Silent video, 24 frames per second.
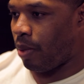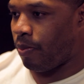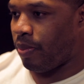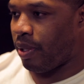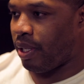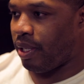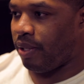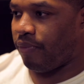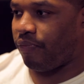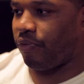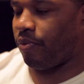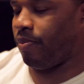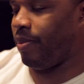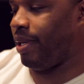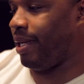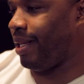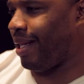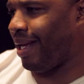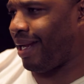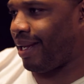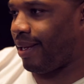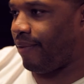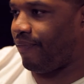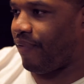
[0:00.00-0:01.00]
But for me,
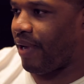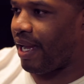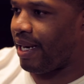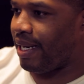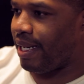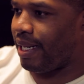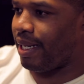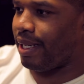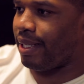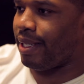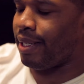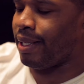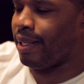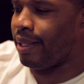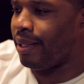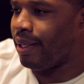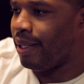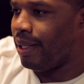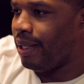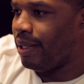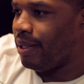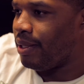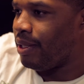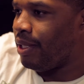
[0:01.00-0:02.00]
like if I needed
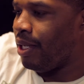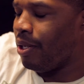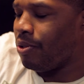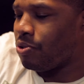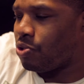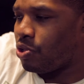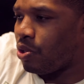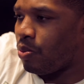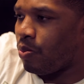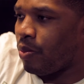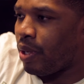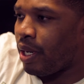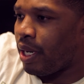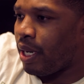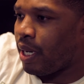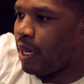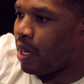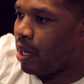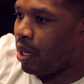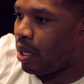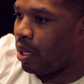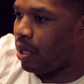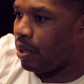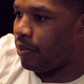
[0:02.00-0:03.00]
to go
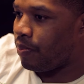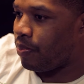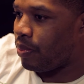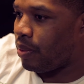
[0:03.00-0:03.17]
somewhere